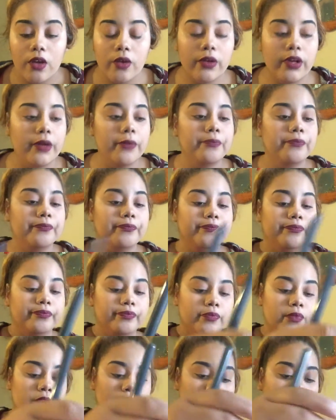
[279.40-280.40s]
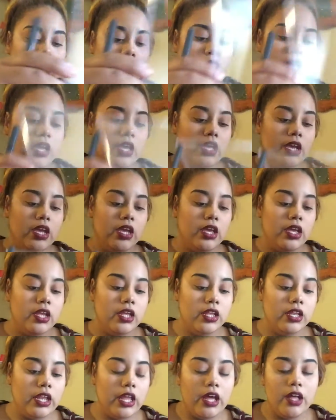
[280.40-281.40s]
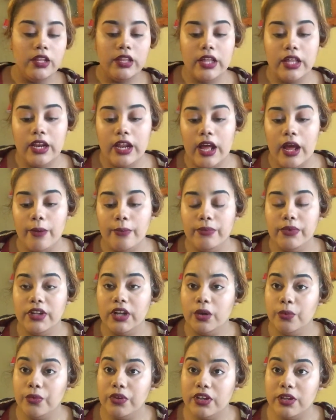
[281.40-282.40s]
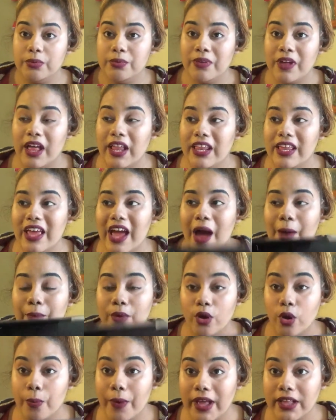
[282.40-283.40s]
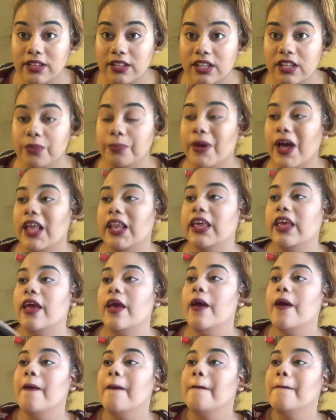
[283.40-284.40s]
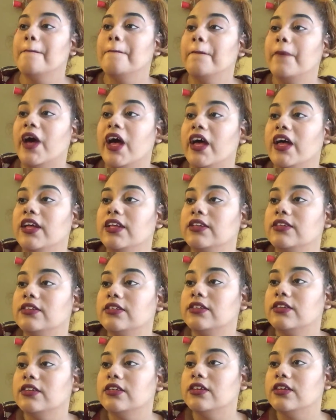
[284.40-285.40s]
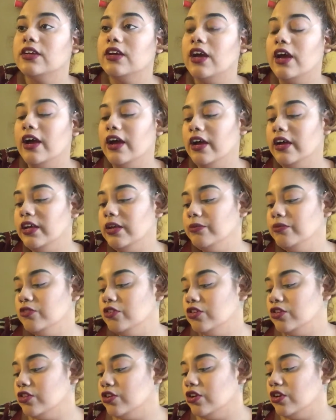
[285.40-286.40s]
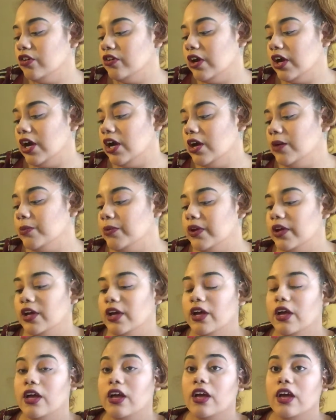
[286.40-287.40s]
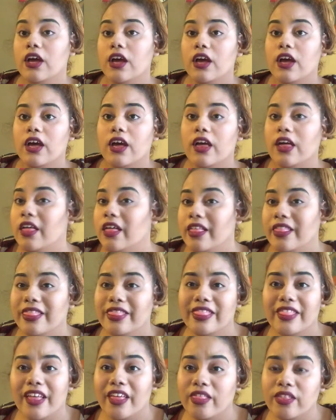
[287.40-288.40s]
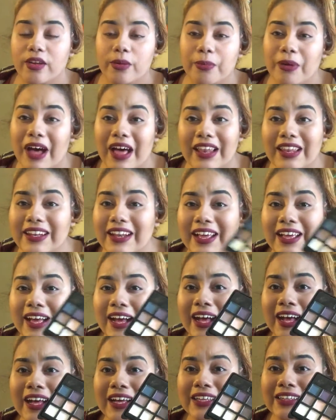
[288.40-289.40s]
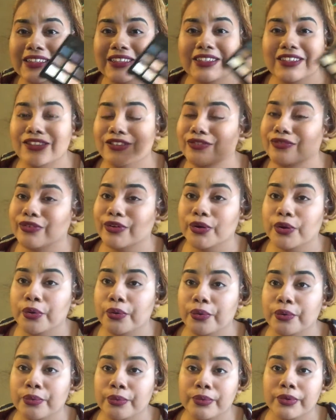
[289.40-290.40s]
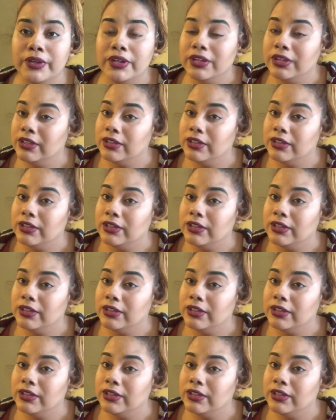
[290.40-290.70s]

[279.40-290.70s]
Okay. Now that I'm done with this palette, I'm going to go back to this palette. But I am just going to grab another palette I got. This is real old.